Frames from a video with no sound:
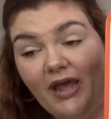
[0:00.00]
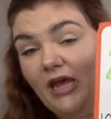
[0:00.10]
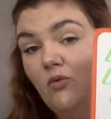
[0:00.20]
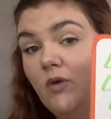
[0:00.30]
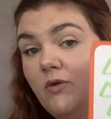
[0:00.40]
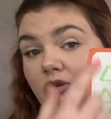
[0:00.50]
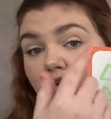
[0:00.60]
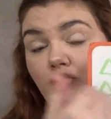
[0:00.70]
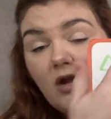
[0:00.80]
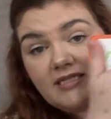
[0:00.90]
and we would
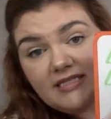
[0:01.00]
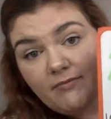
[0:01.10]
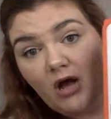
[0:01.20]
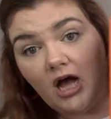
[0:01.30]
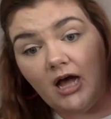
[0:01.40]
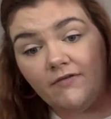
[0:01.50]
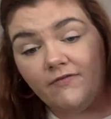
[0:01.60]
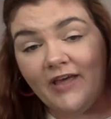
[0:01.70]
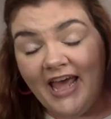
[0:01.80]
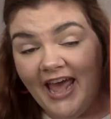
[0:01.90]
cross them off,
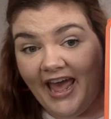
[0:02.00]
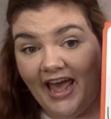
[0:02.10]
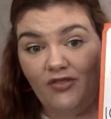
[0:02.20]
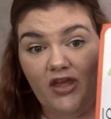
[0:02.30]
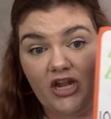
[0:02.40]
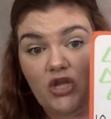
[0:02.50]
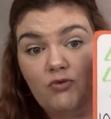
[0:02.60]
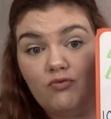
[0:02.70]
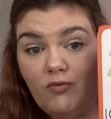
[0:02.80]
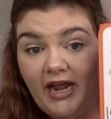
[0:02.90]
and then you
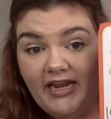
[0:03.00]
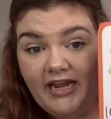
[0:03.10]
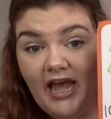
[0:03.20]
would write,